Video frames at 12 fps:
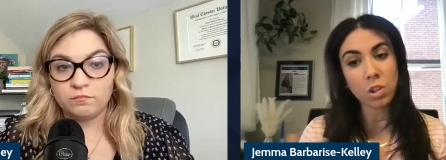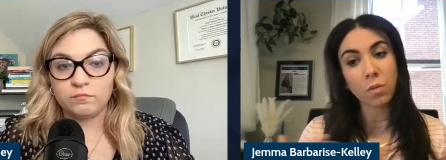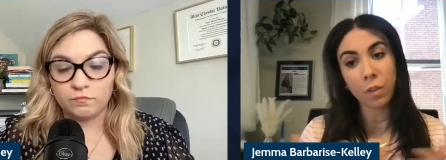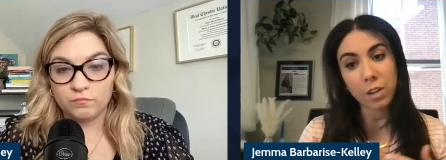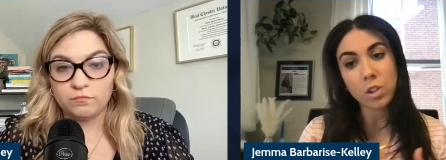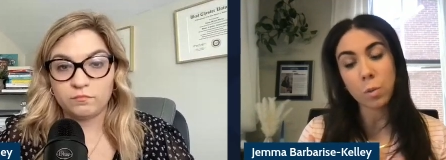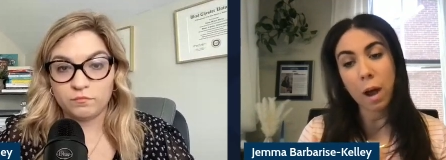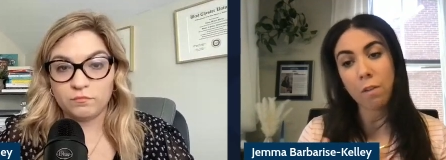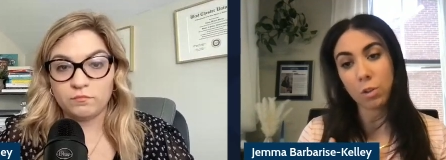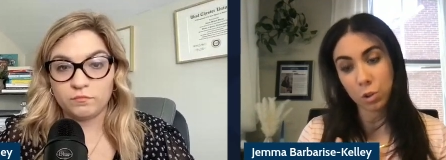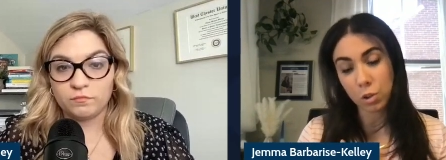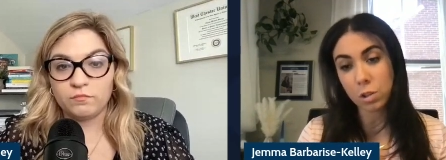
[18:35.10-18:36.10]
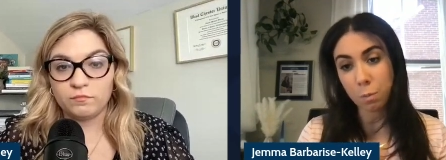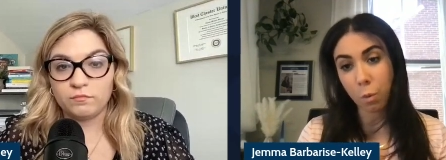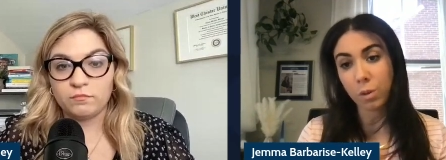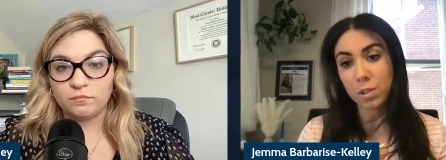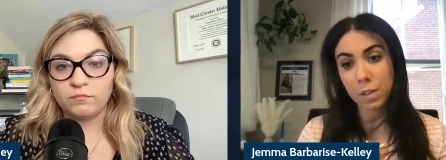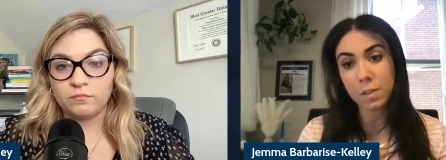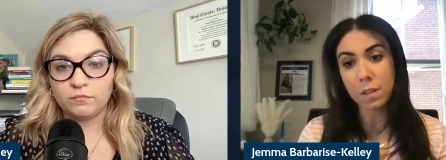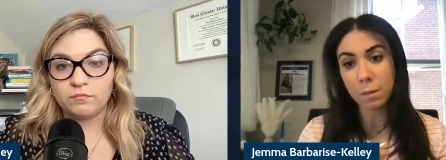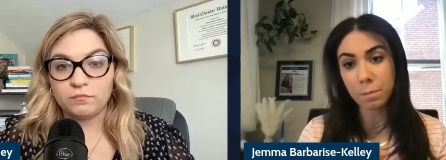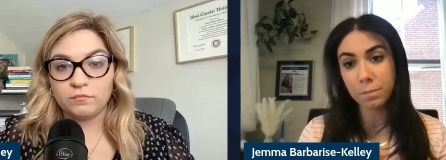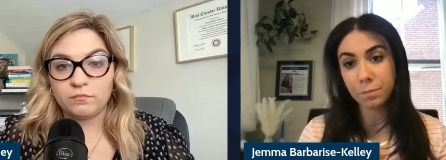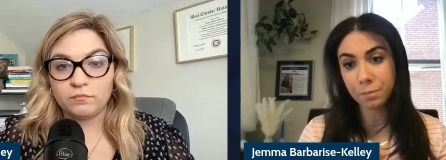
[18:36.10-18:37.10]
Speaker 1: unless you have a good support
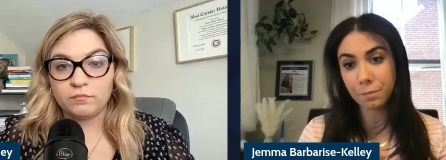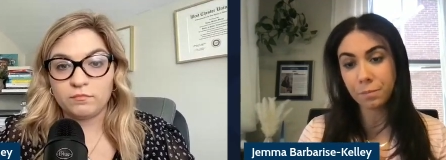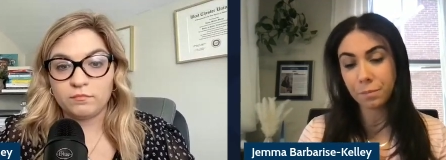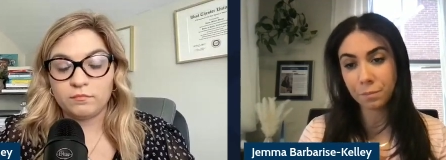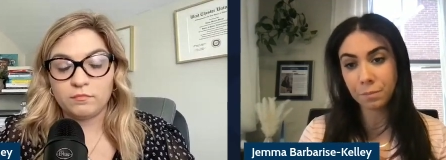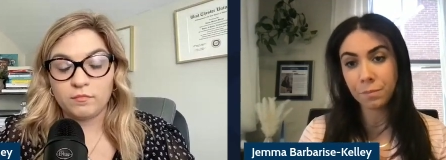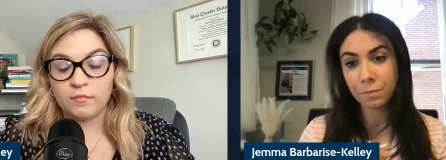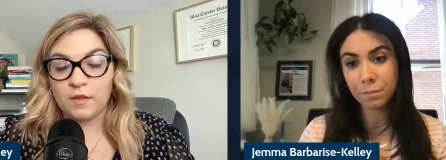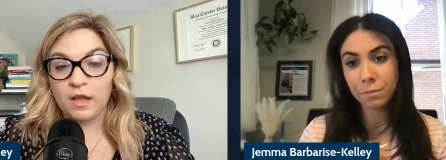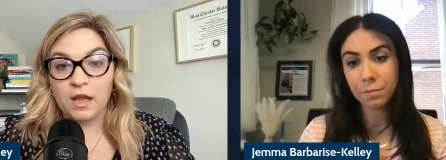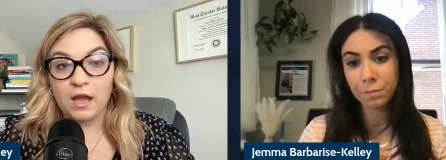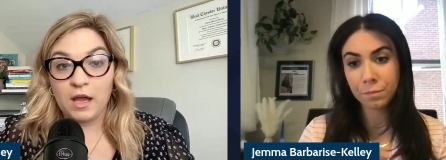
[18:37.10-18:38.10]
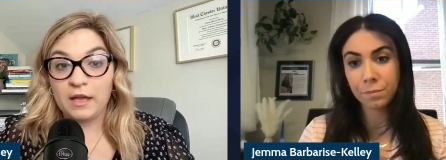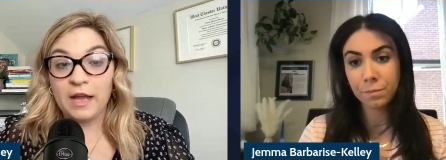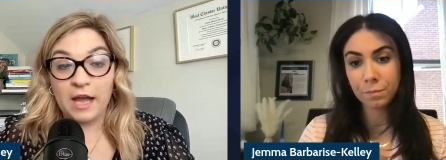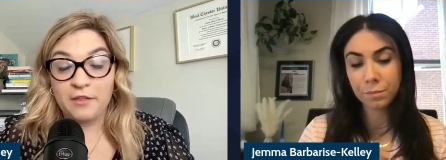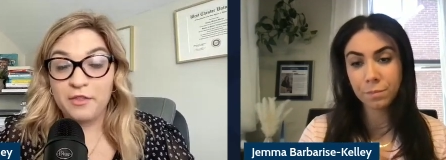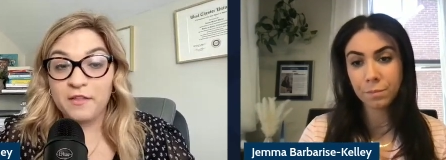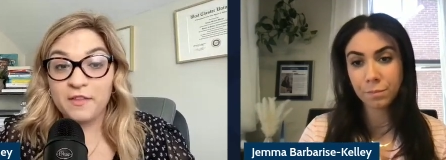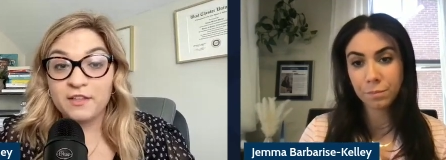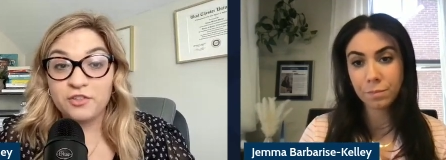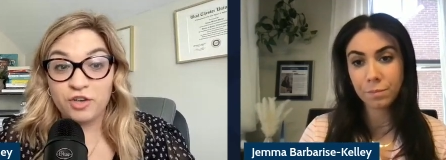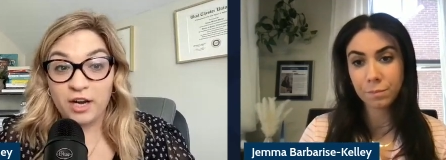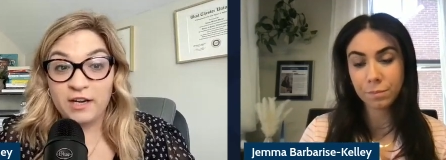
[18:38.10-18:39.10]
system.
Speaker 2: Yeah, I think
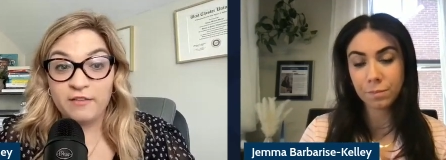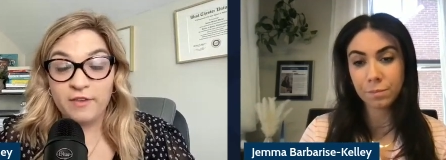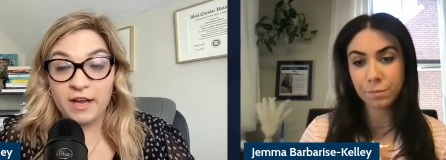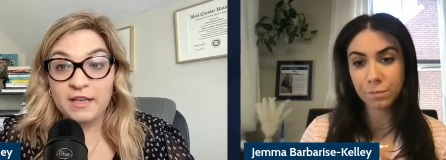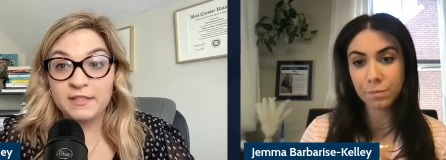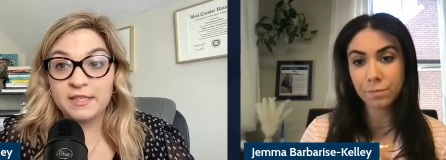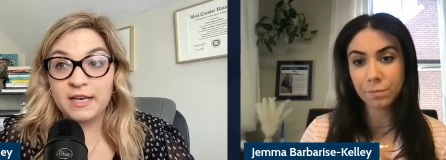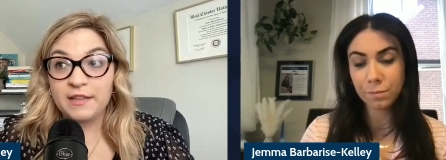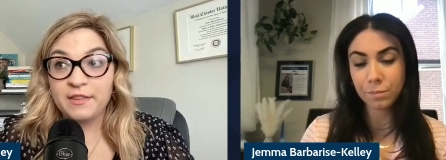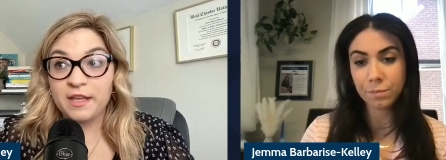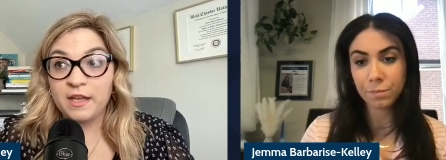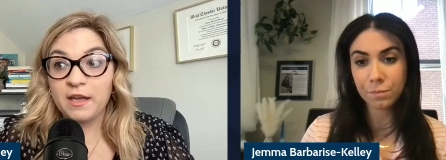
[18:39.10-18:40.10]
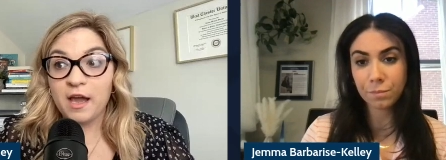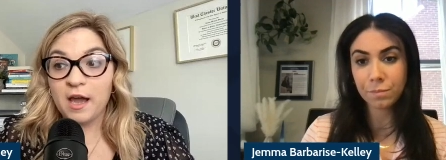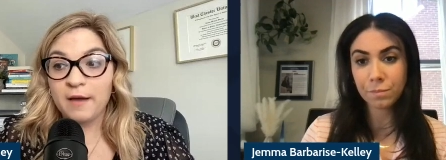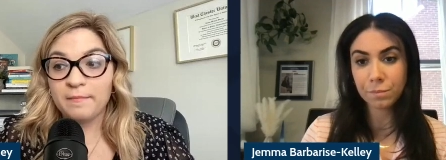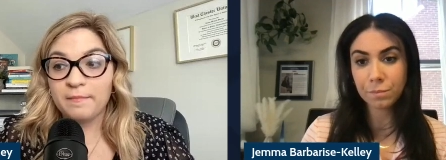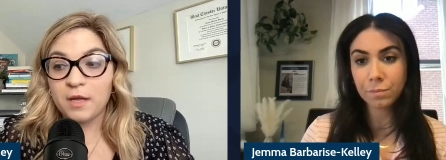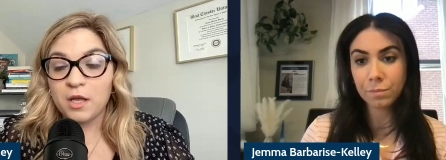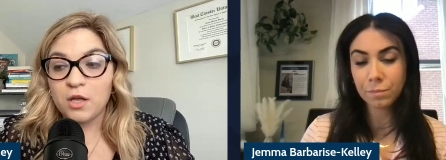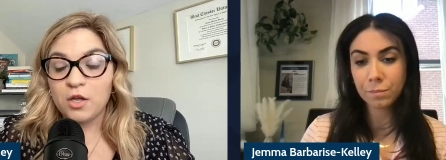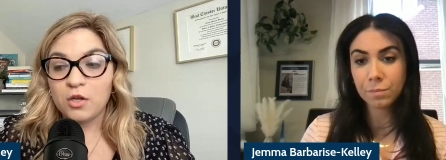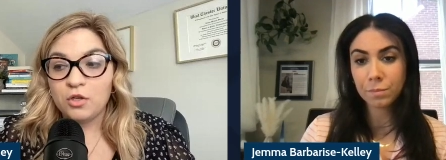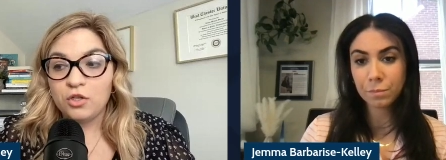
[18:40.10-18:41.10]
that's great advice. And I think, you
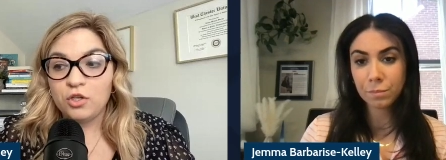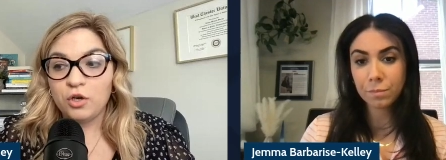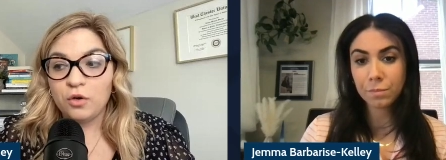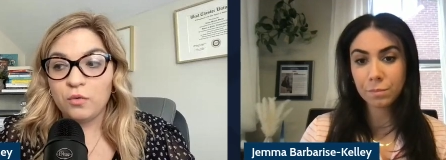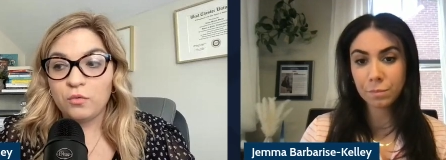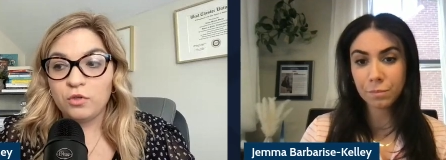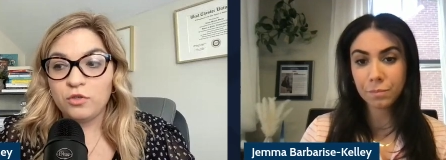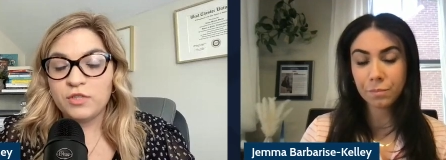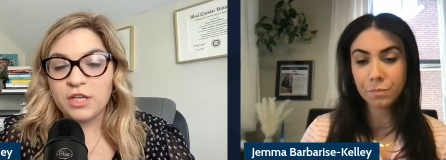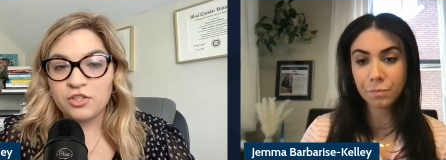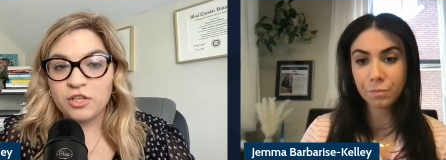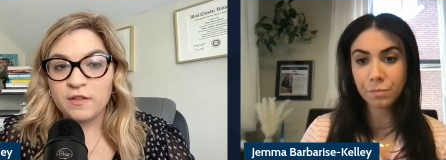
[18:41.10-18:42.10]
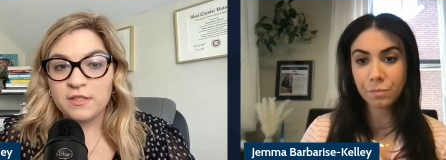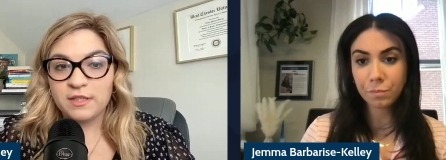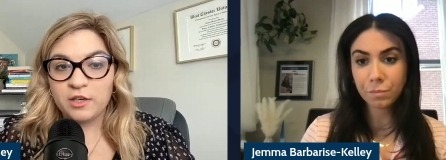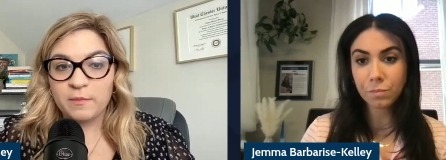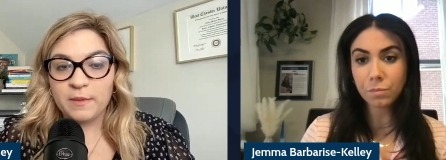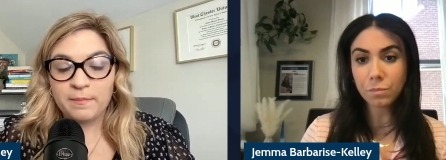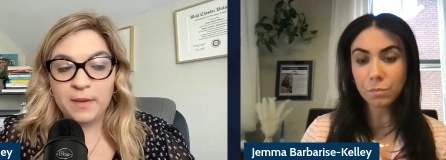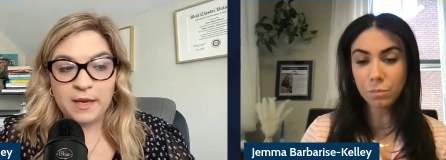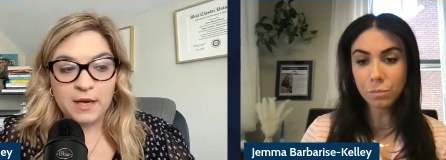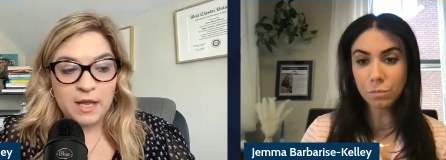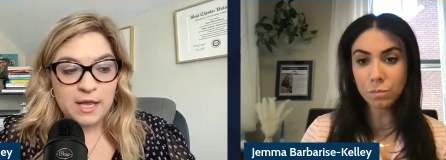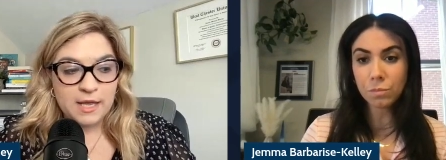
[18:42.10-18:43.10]
know, you touched on this a little bit, but
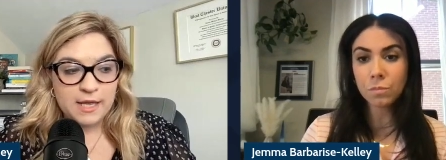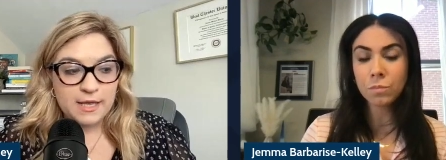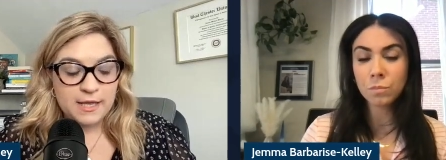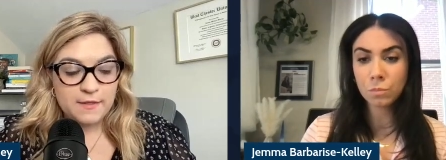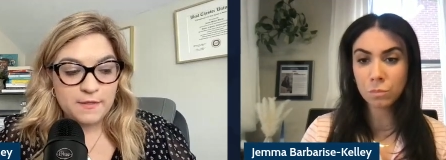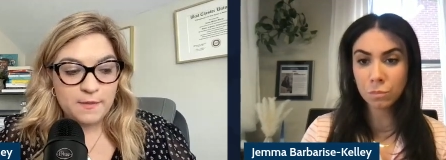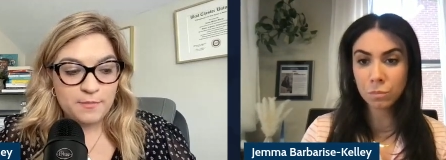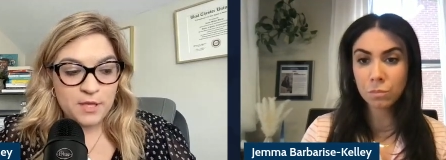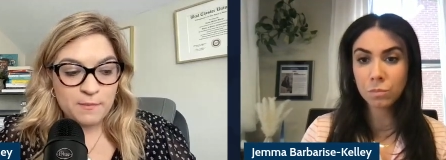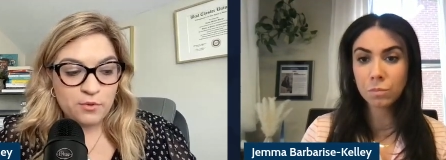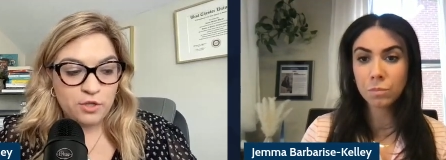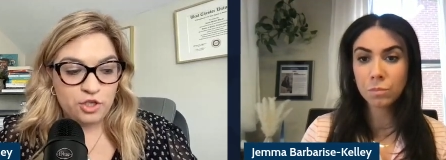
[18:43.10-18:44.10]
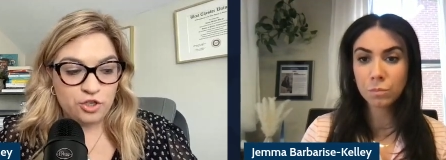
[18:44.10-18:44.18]
the people in